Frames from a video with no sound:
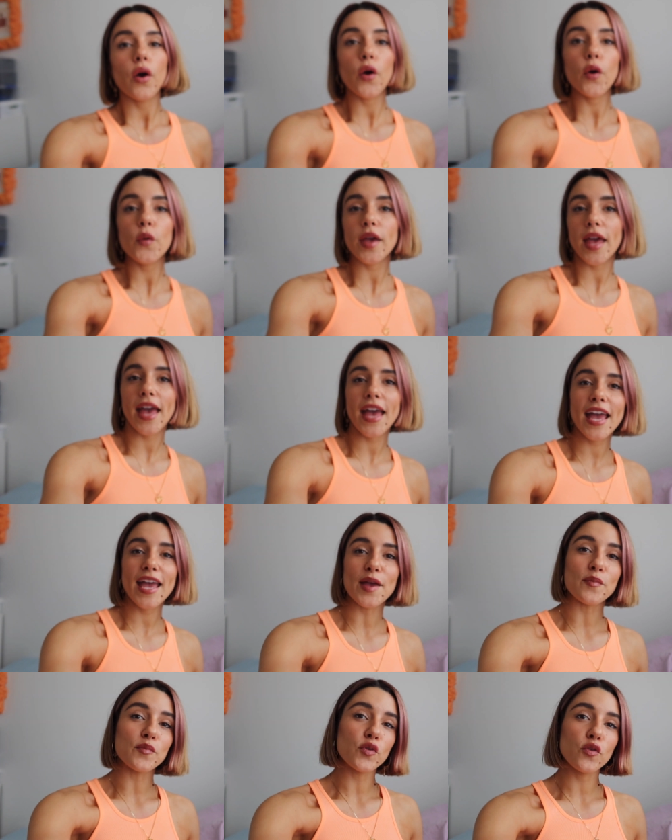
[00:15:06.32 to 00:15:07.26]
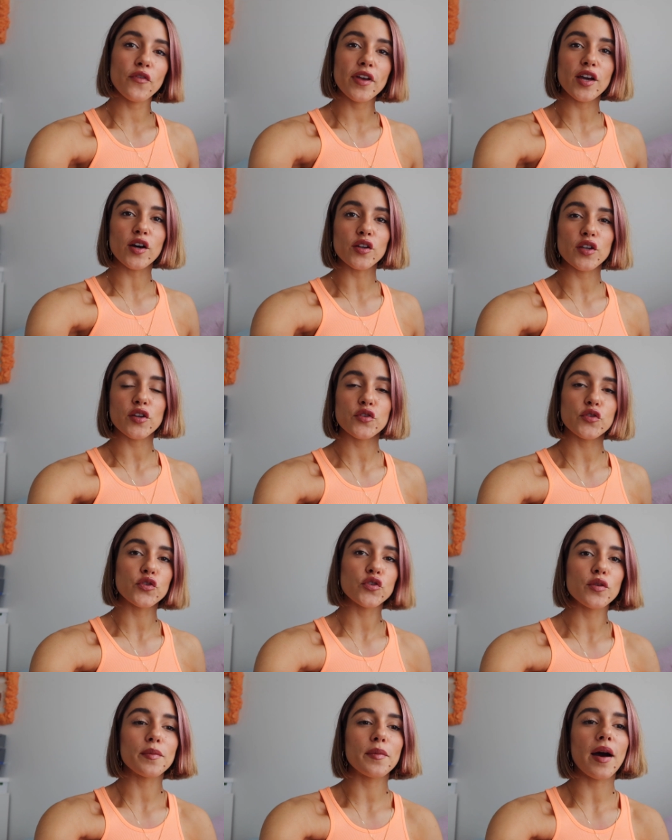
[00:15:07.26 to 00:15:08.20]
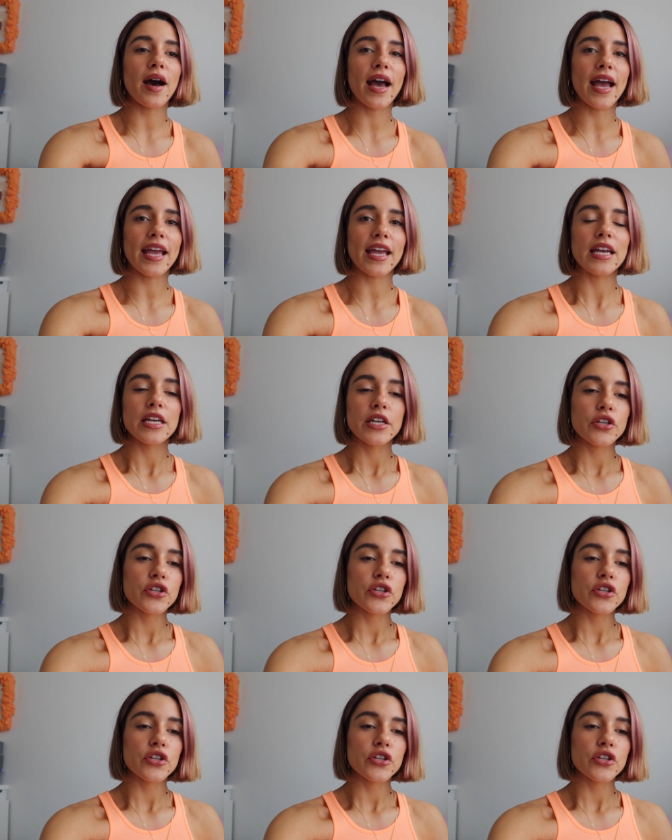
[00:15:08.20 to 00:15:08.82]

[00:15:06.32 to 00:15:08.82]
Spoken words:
Okay, moving on to my